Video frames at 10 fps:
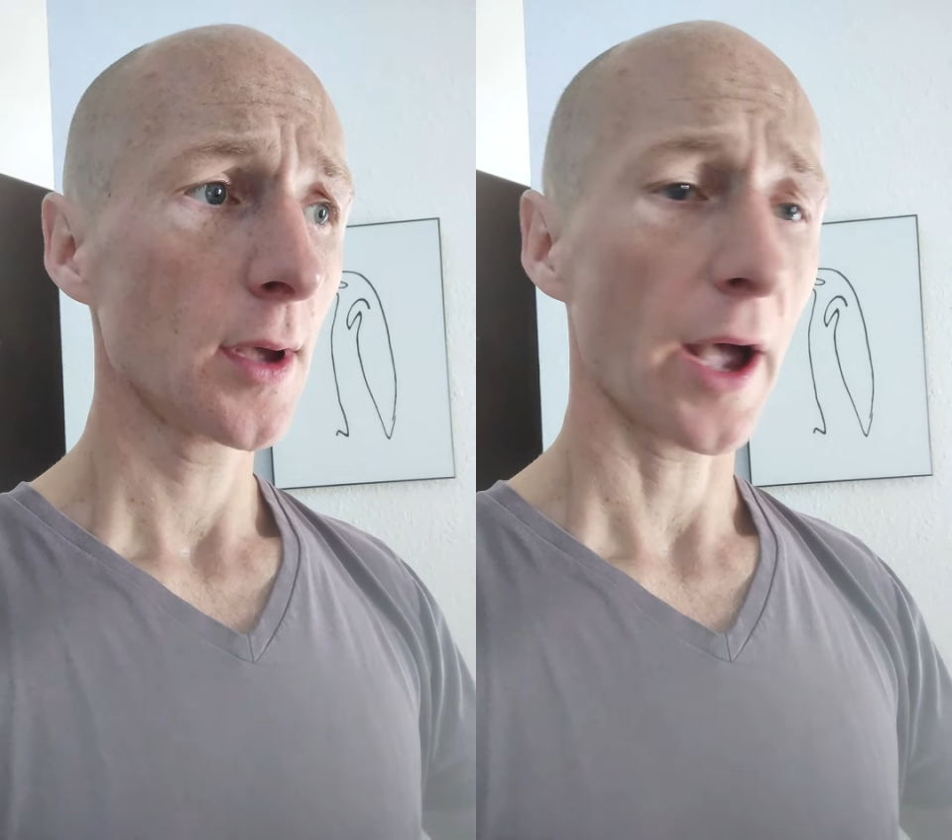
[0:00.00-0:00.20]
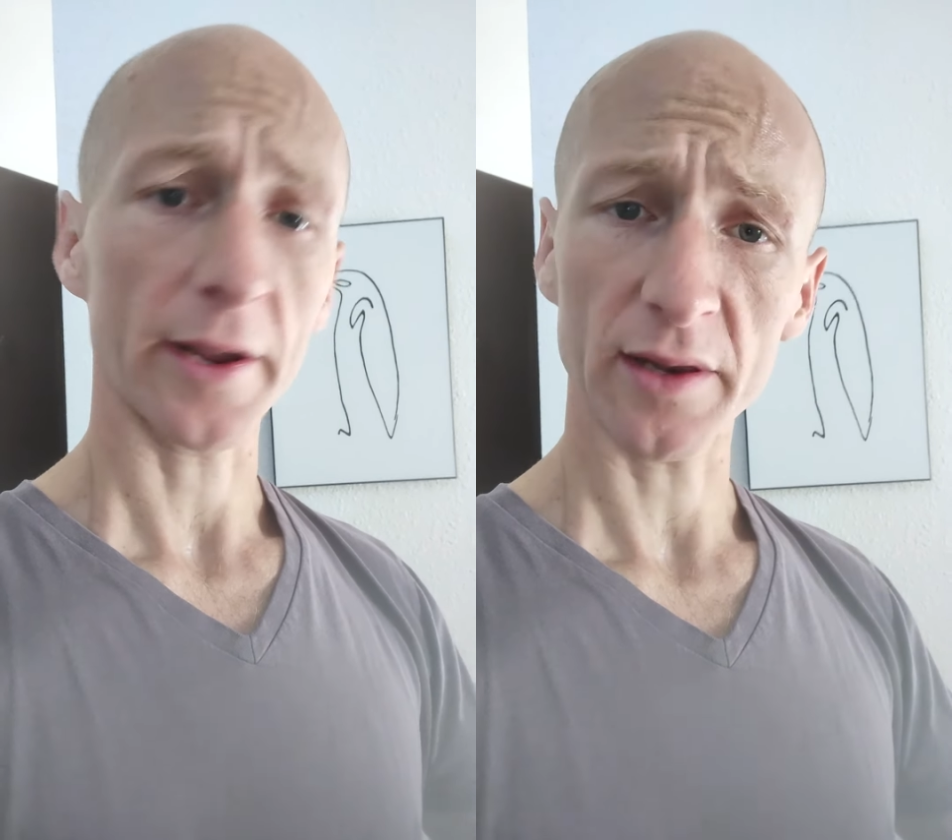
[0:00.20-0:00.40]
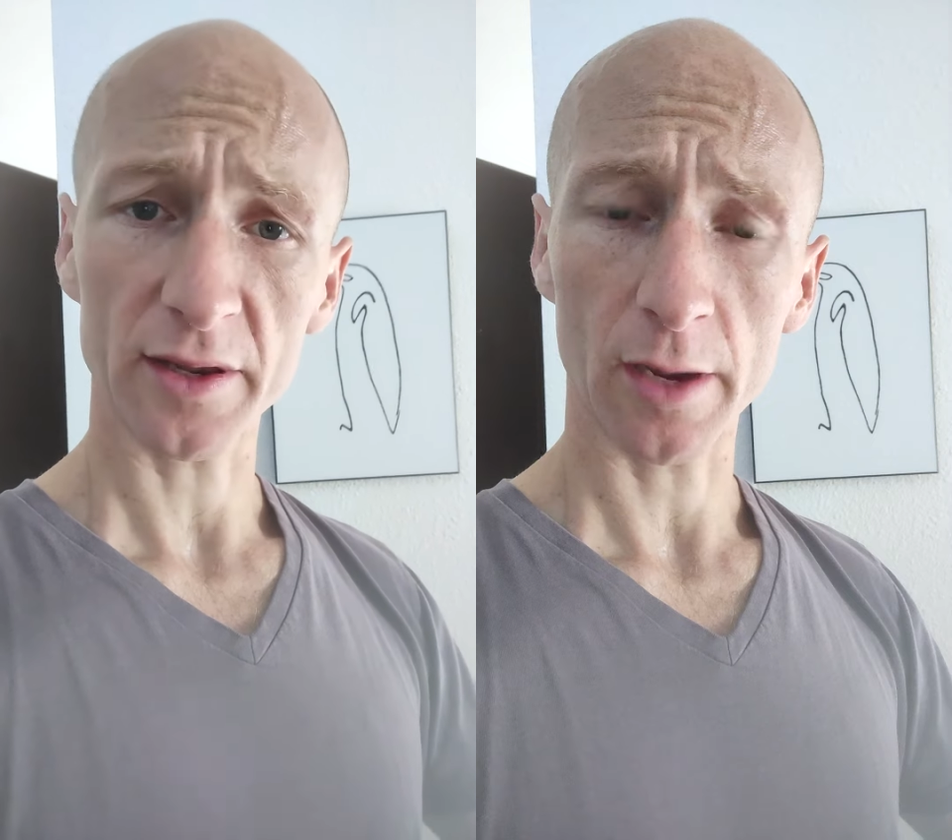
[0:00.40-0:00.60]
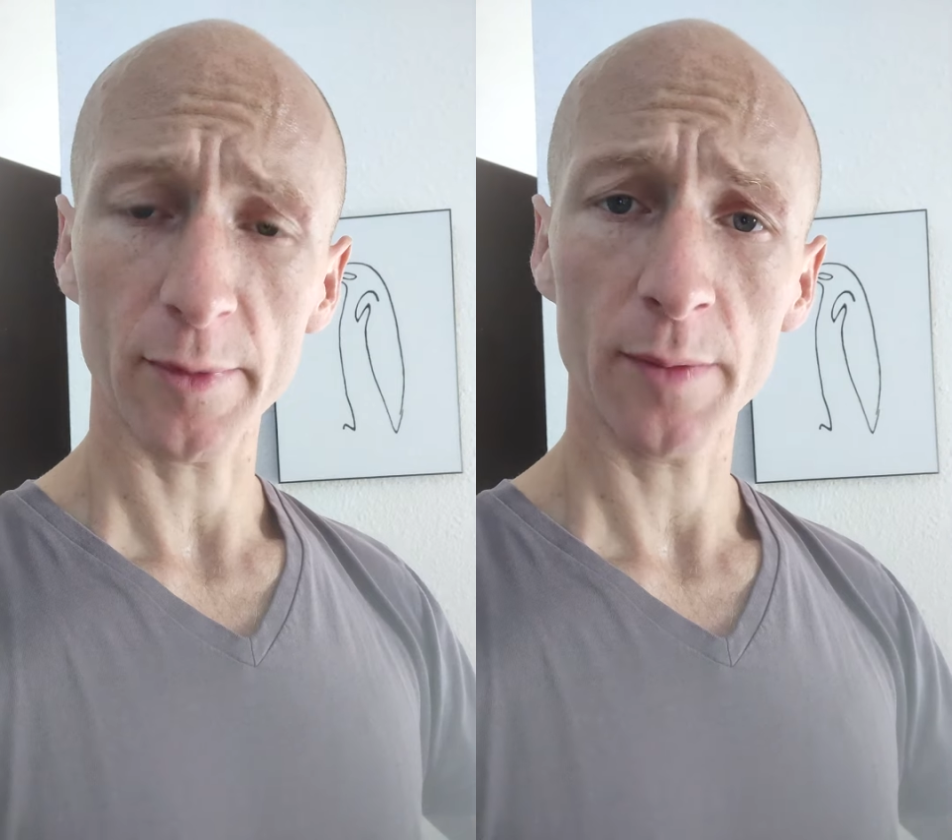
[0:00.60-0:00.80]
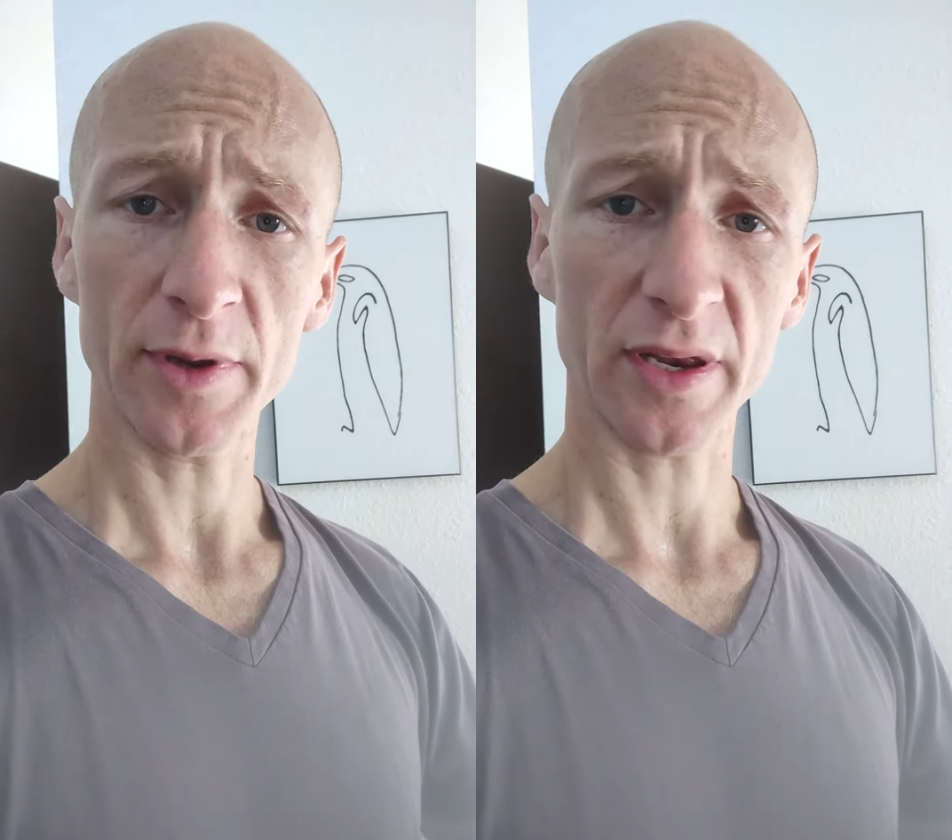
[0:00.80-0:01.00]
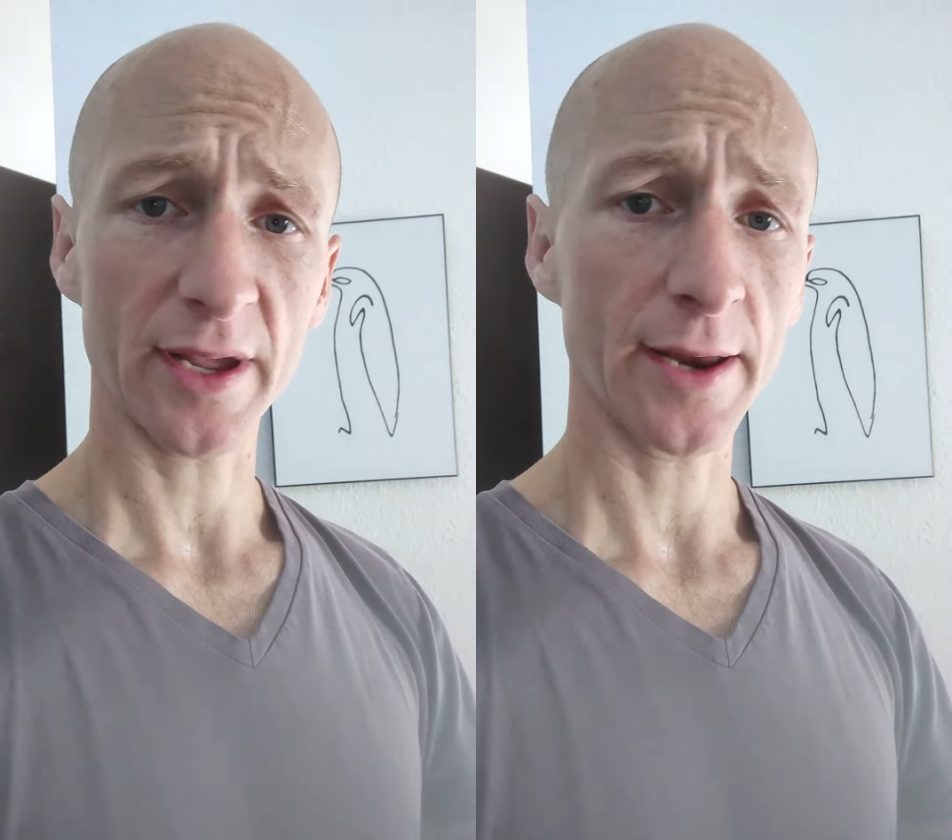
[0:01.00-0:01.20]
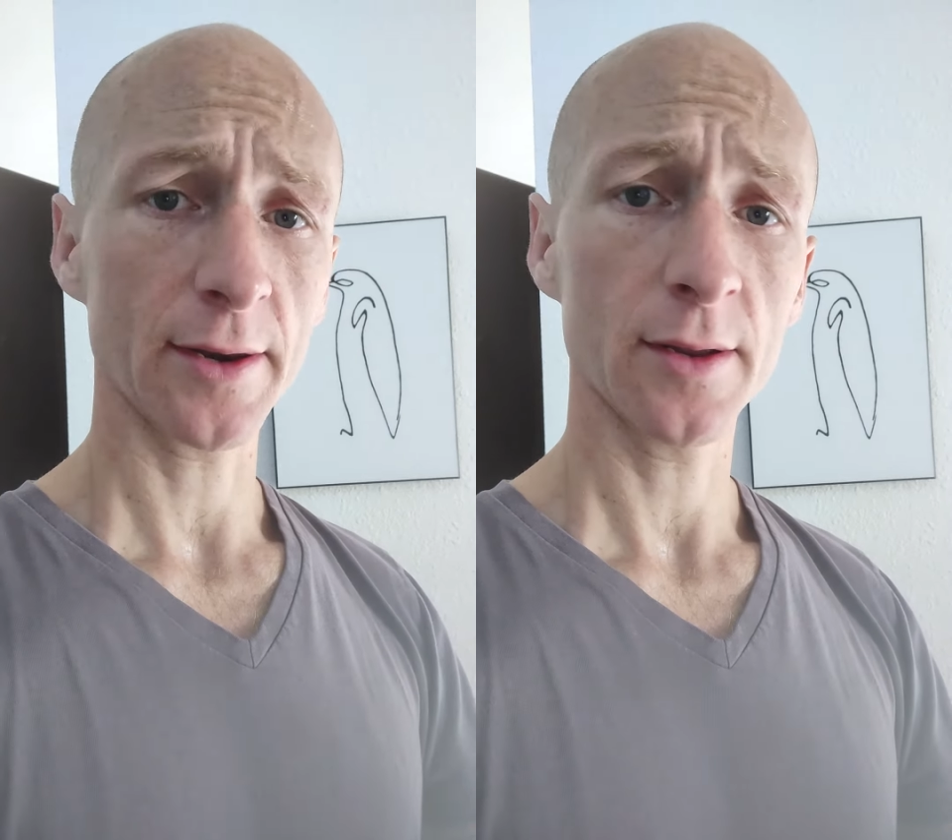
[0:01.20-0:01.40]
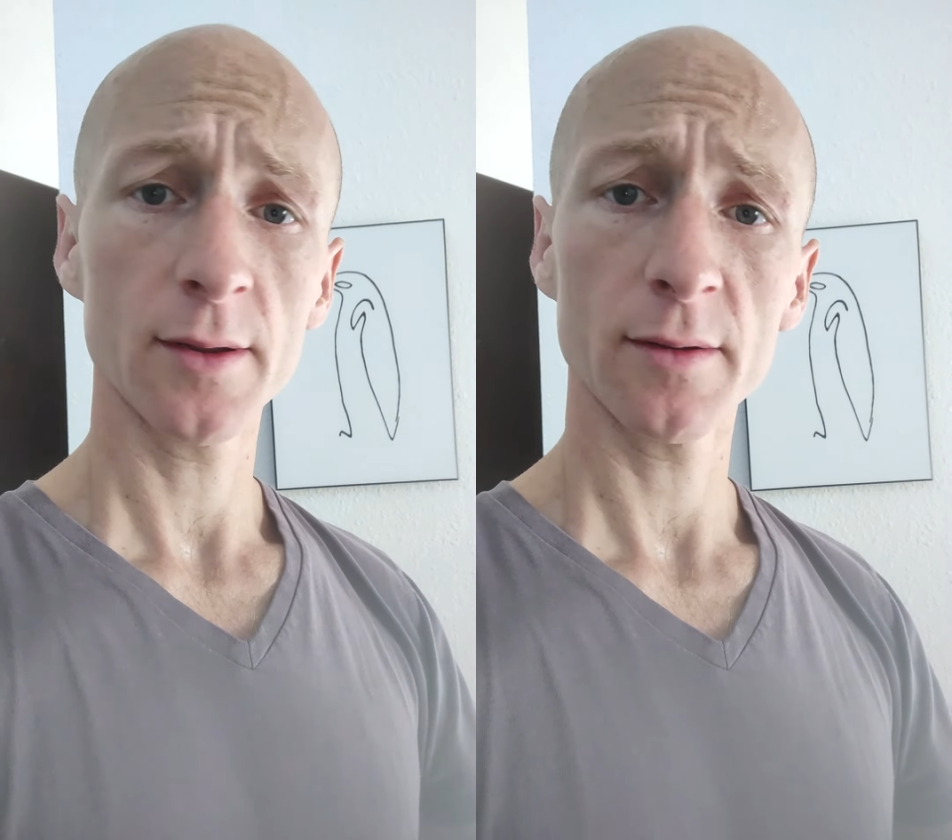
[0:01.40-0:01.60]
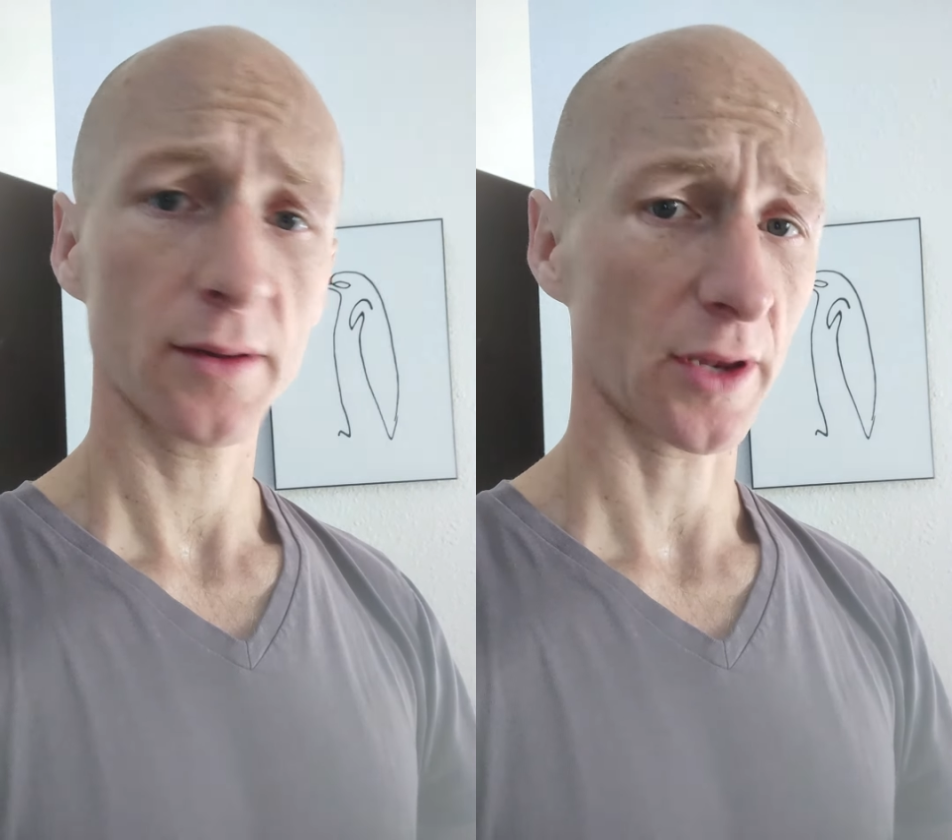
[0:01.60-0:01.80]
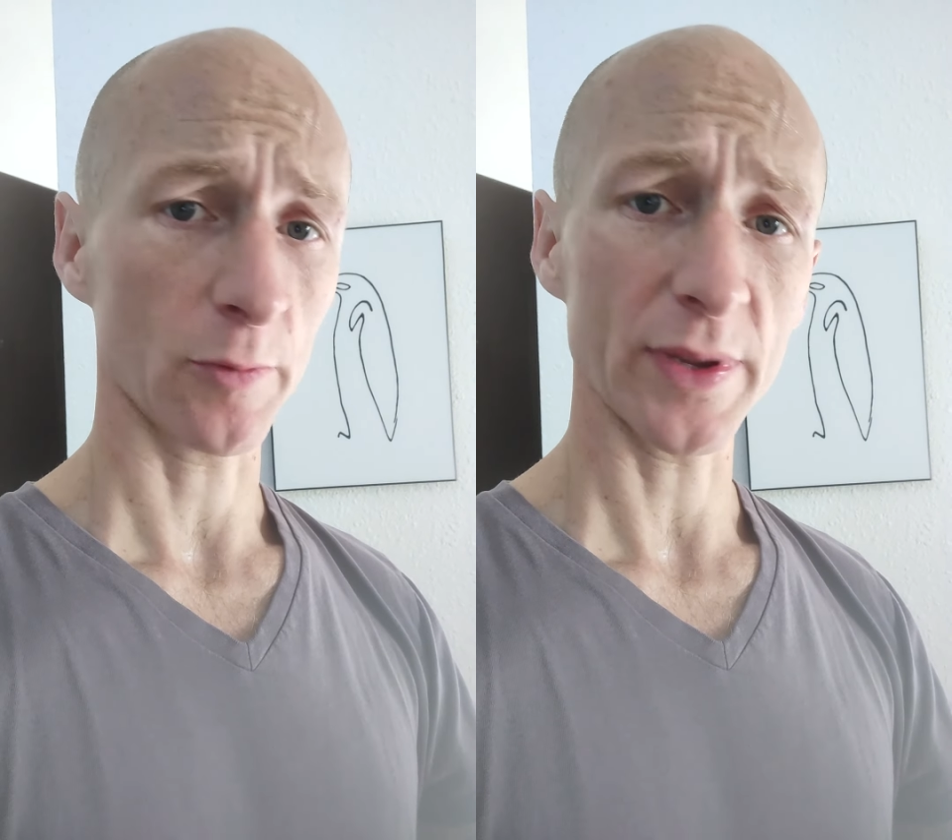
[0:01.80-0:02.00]
I can start burpees again,
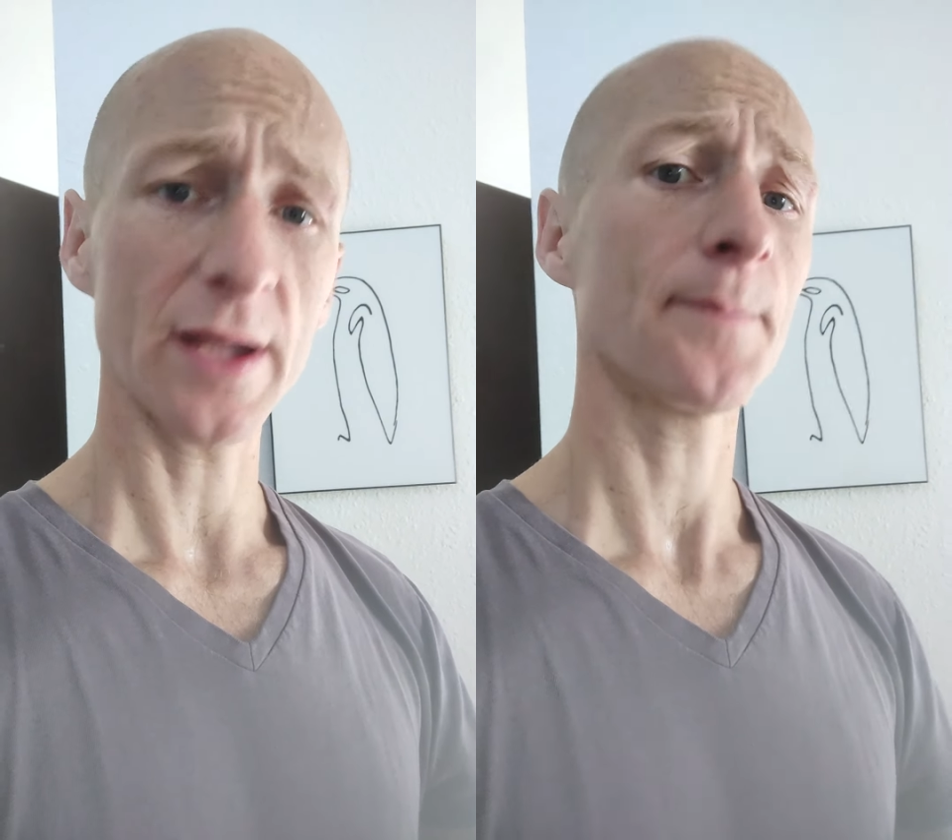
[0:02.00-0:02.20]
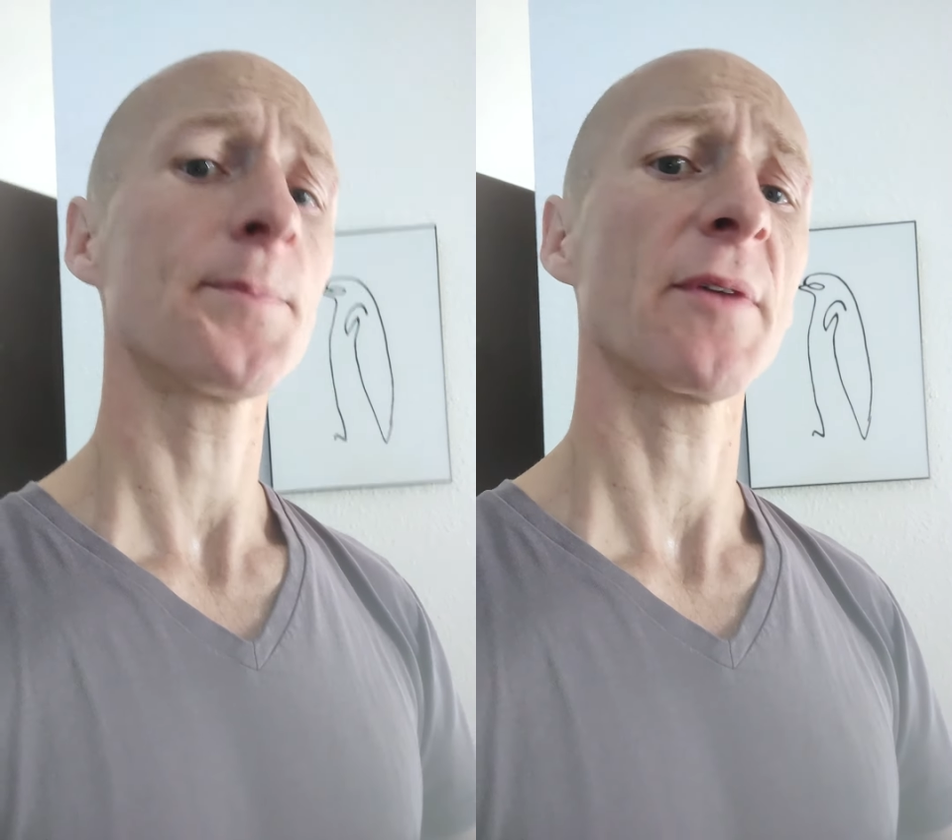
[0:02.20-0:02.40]
so be it.